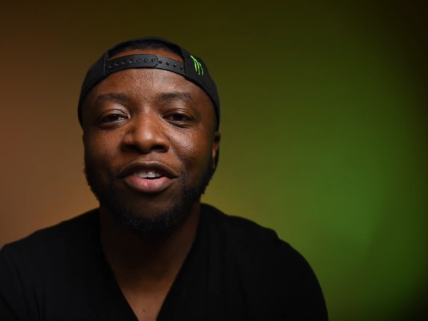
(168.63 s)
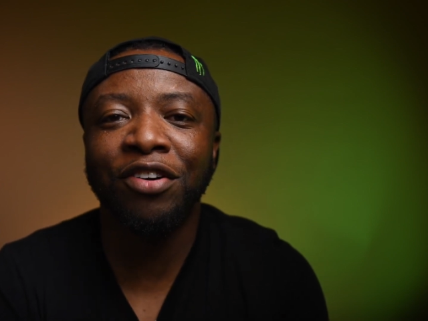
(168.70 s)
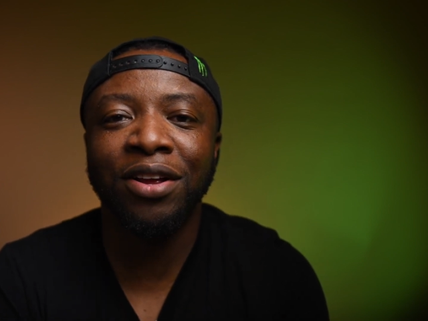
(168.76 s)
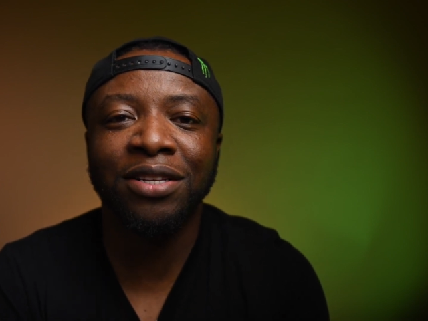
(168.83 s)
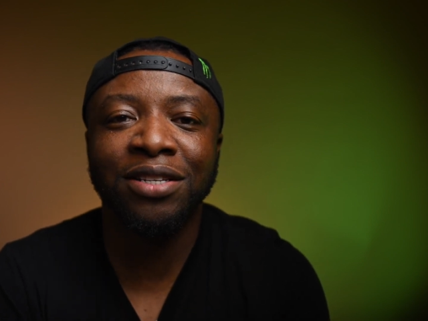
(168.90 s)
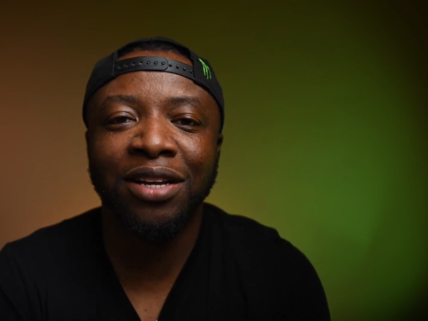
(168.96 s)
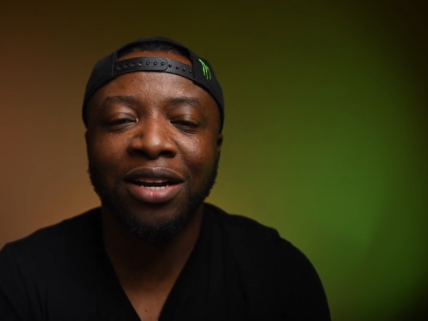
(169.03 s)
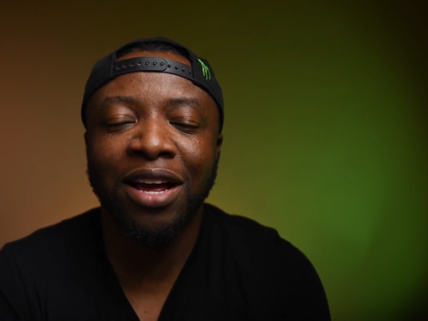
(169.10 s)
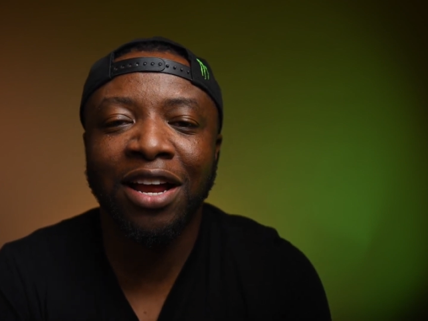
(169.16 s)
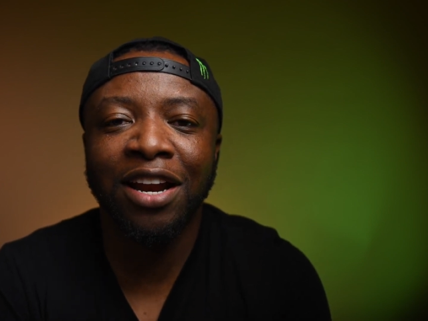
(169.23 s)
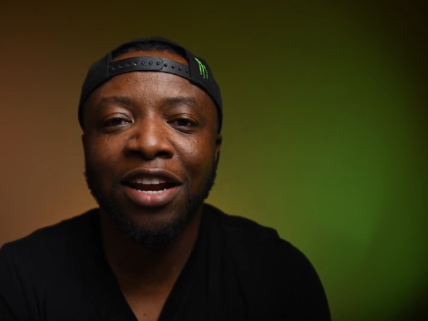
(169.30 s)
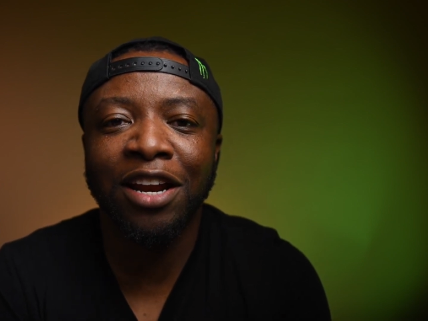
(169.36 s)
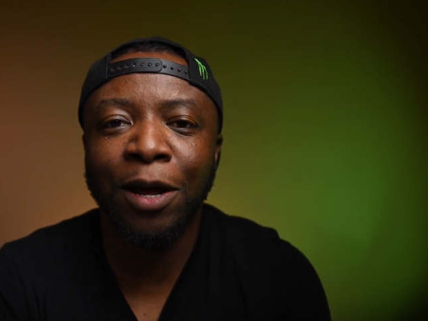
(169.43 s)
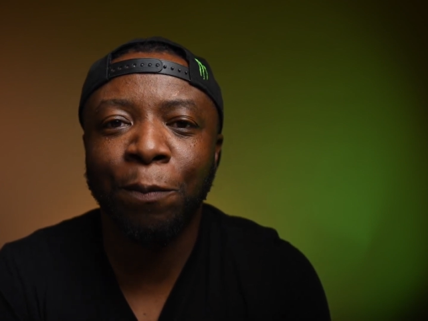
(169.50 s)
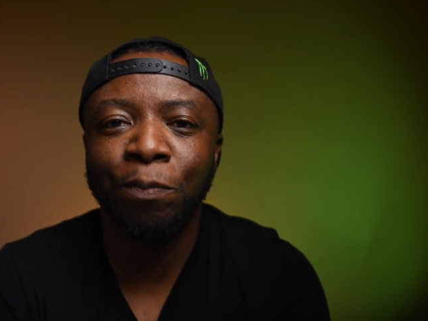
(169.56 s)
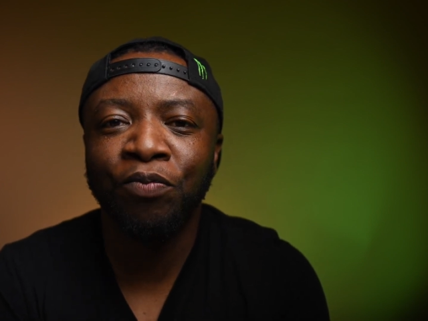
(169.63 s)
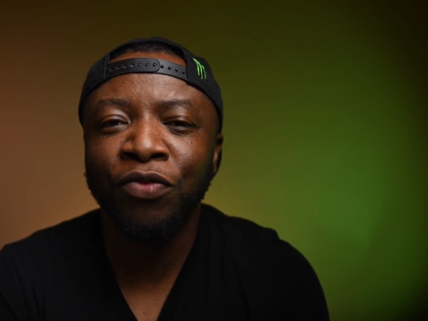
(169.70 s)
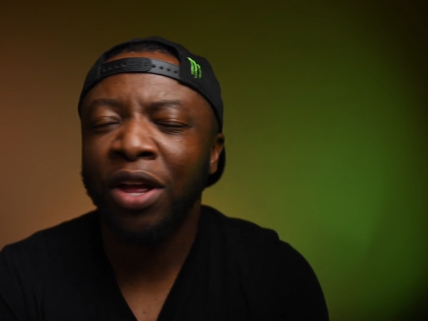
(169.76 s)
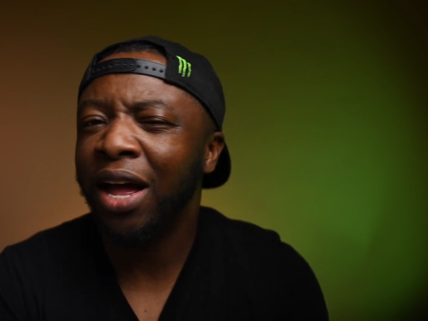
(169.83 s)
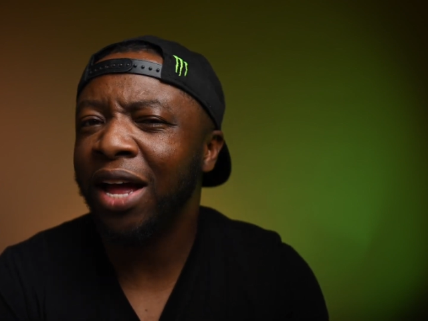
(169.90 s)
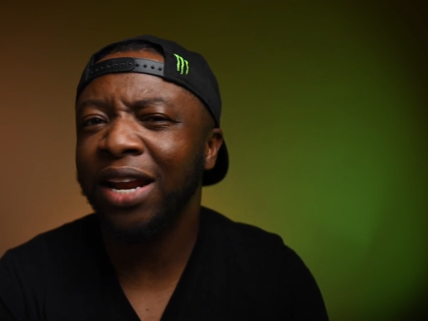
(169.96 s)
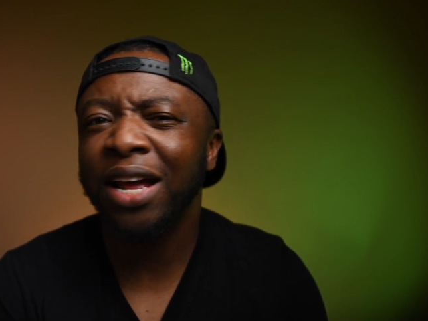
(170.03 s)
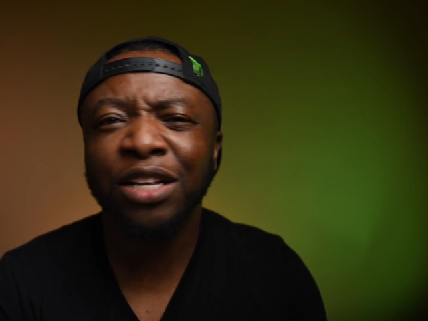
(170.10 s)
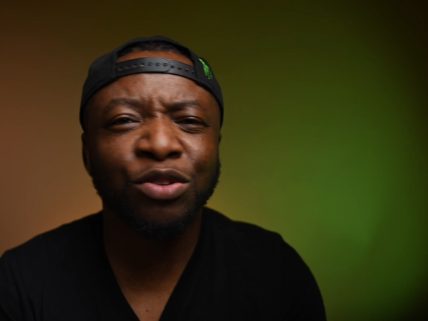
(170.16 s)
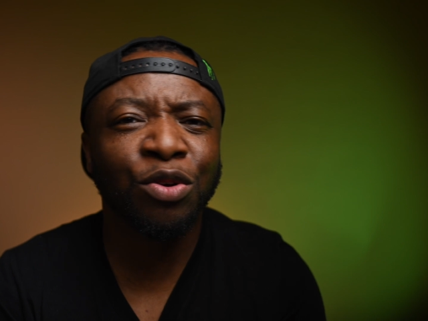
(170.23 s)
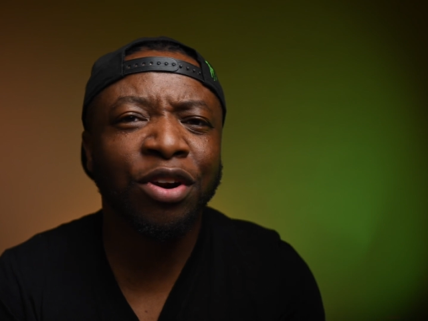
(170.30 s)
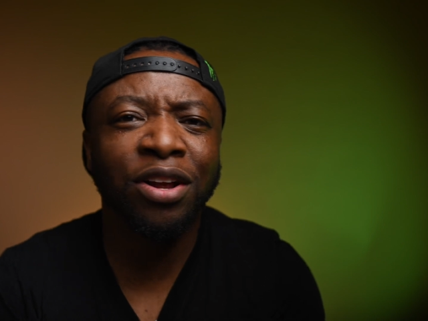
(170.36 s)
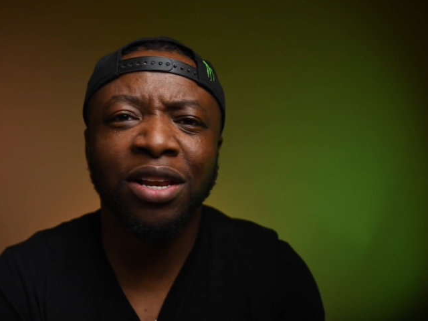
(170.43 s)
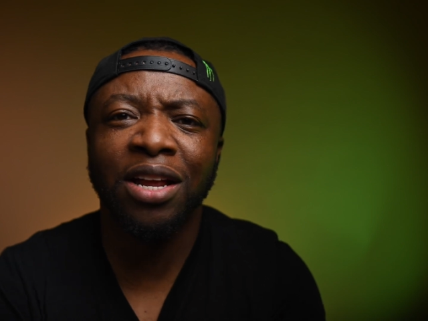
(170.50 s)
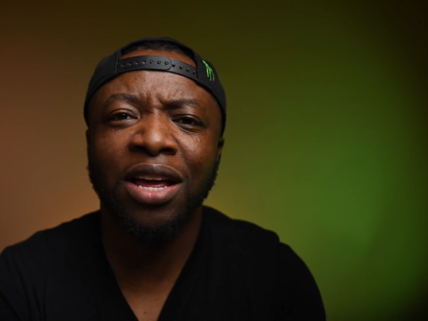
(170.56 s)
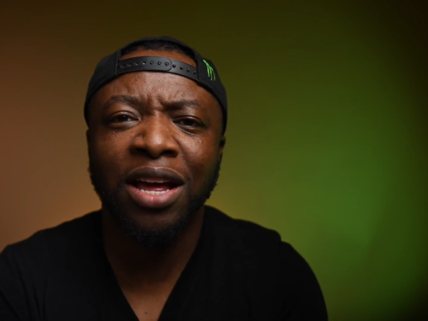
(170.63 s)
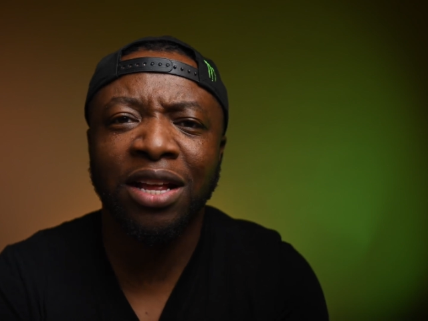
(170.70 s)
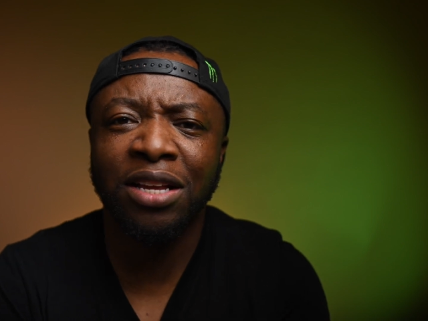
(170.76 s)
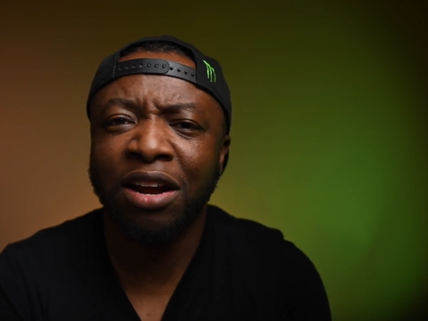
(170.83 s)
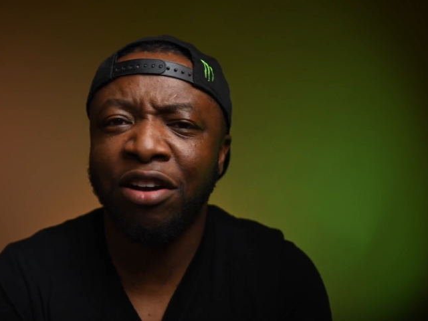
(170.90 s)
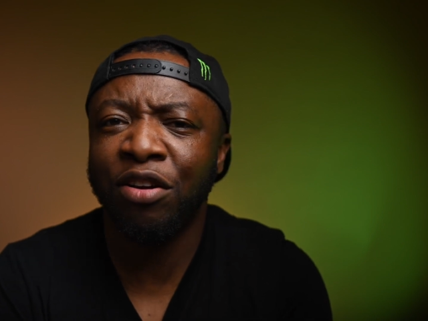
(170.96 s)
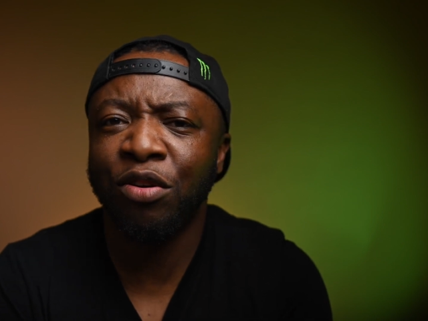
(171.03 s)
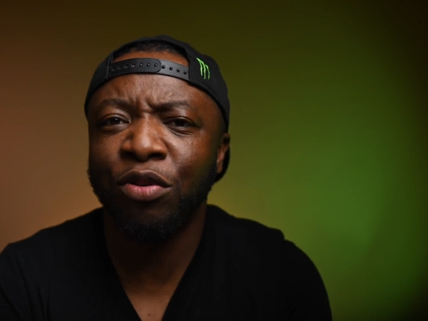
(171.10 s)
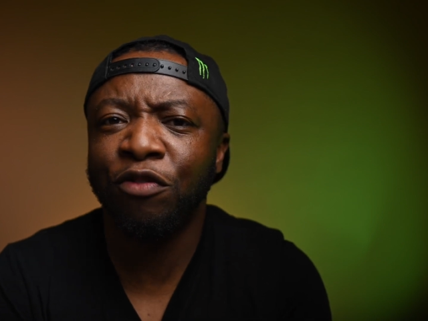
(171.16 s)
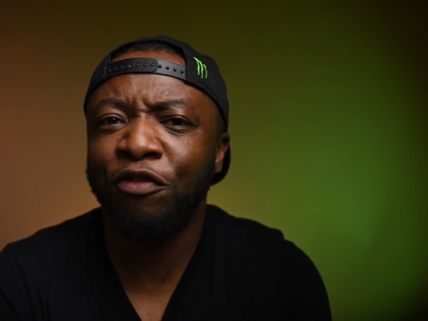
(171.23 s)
rates in Canada. And that's currently at around